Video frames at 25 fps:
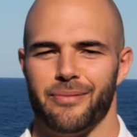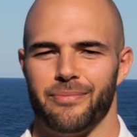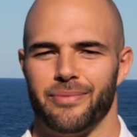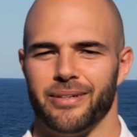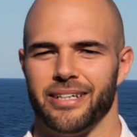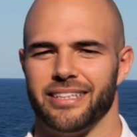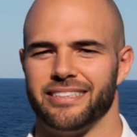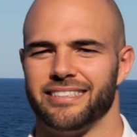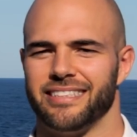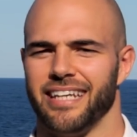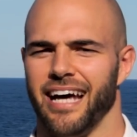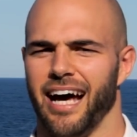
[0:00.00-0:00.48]

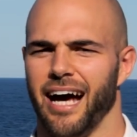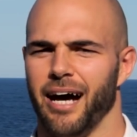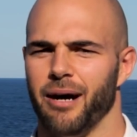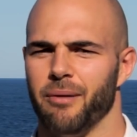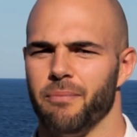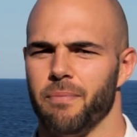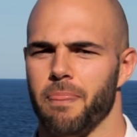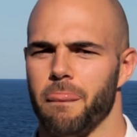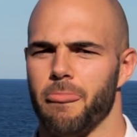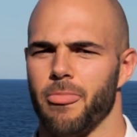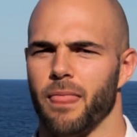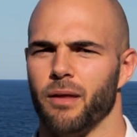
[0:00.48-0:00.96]
But
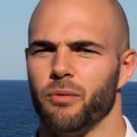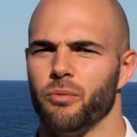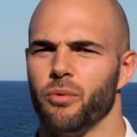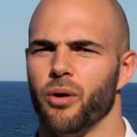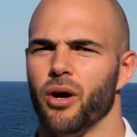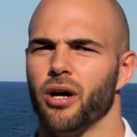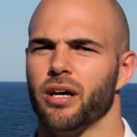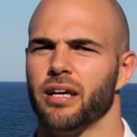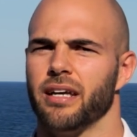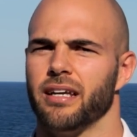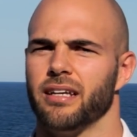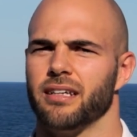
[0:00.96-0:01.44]

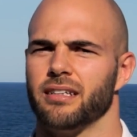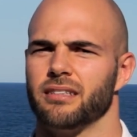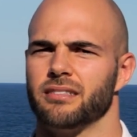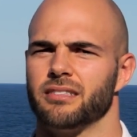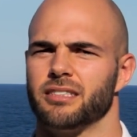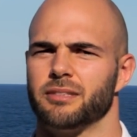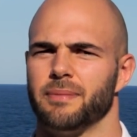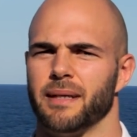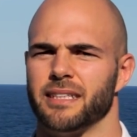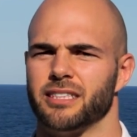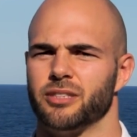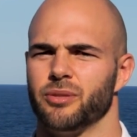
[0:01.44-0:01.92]
working
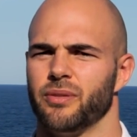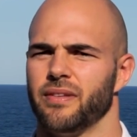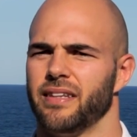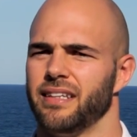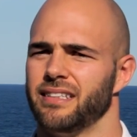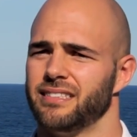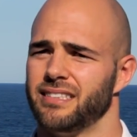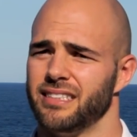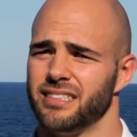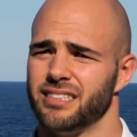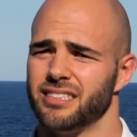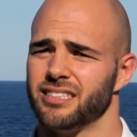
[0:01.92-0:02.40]
especially with the
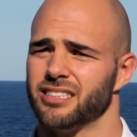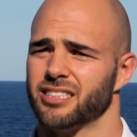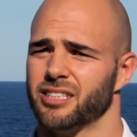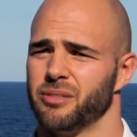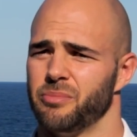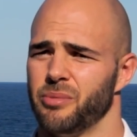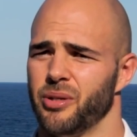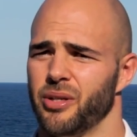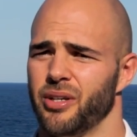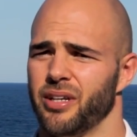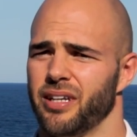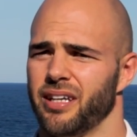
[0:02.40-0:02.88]
Indigenous
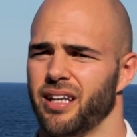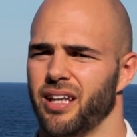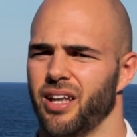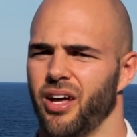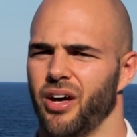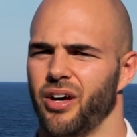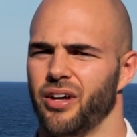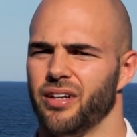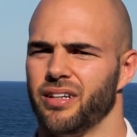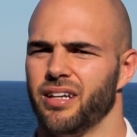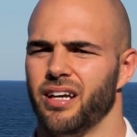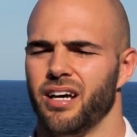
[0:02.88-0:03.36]
community
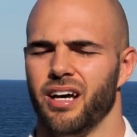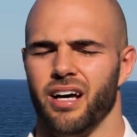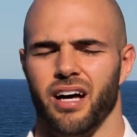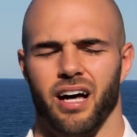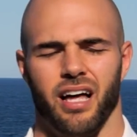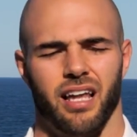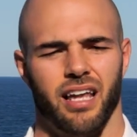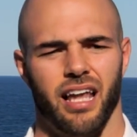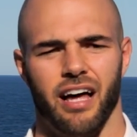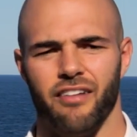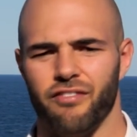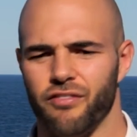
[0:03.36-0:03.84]
alone,
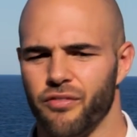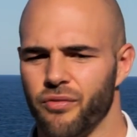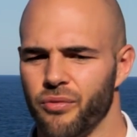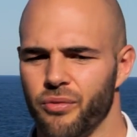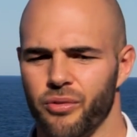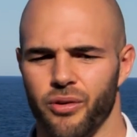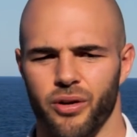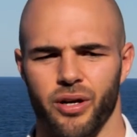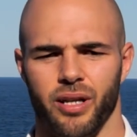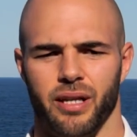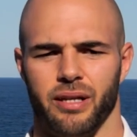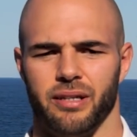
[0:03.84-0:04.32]
I love
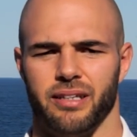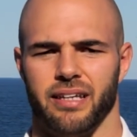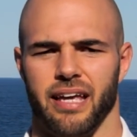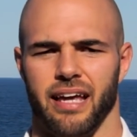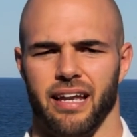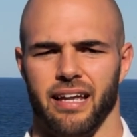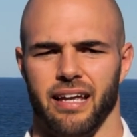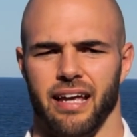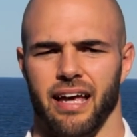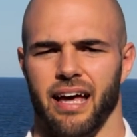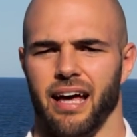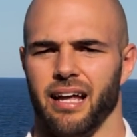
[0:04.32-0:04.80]
really
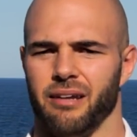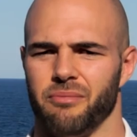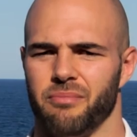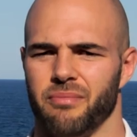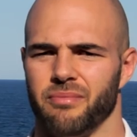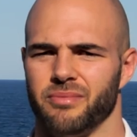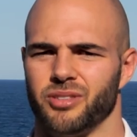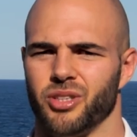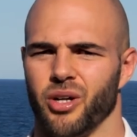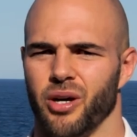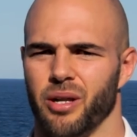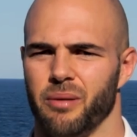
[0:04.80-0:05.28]
getting out
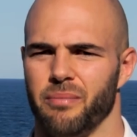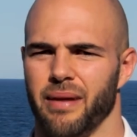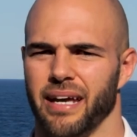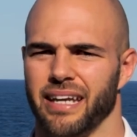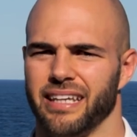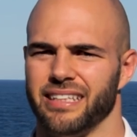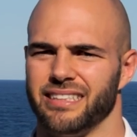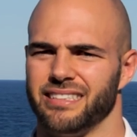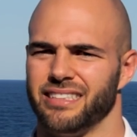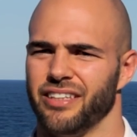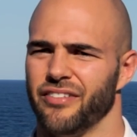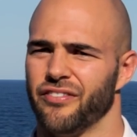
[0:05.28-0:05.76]
and trying to
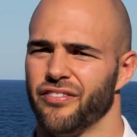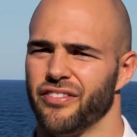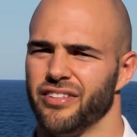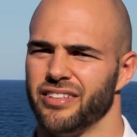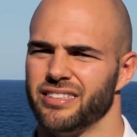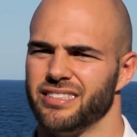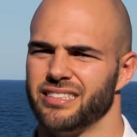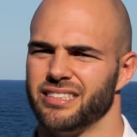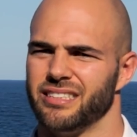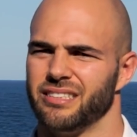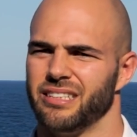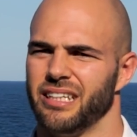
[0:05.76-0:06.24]
make a
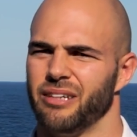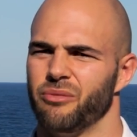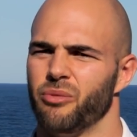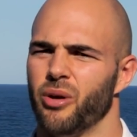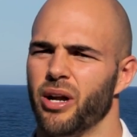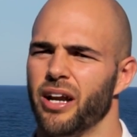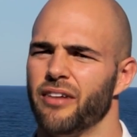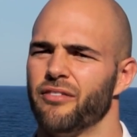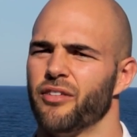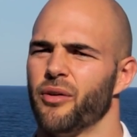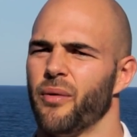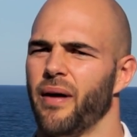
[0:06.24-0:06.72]
difference in
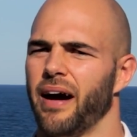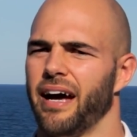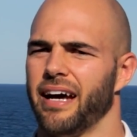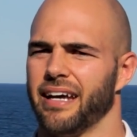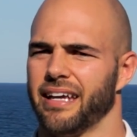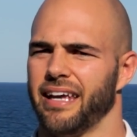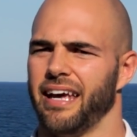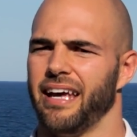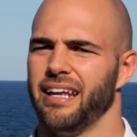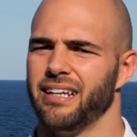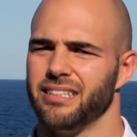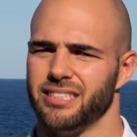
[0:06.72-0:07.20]
whatever way I
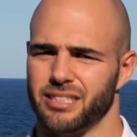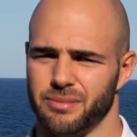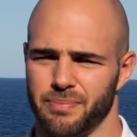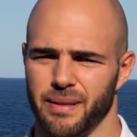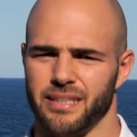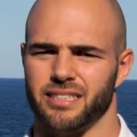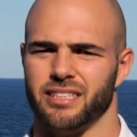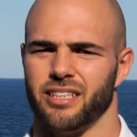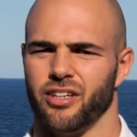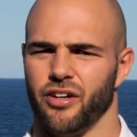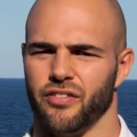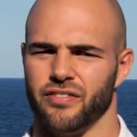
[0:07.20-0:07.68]
can,
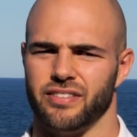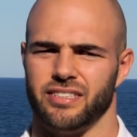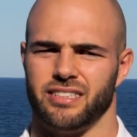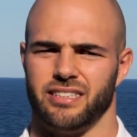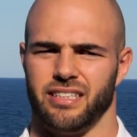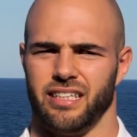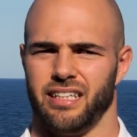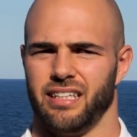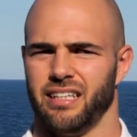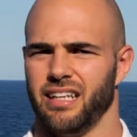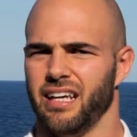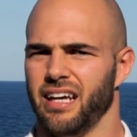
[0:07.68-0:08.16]
especially
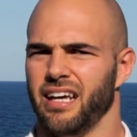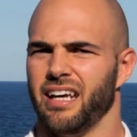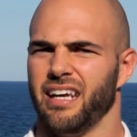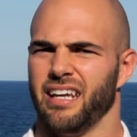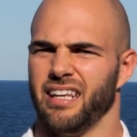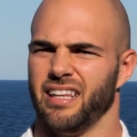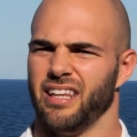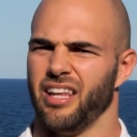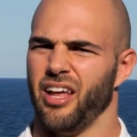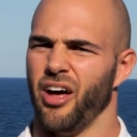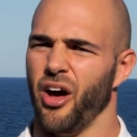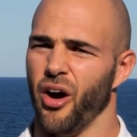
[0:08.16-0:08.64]
obviously
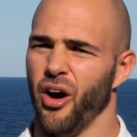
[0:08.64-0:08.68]
in the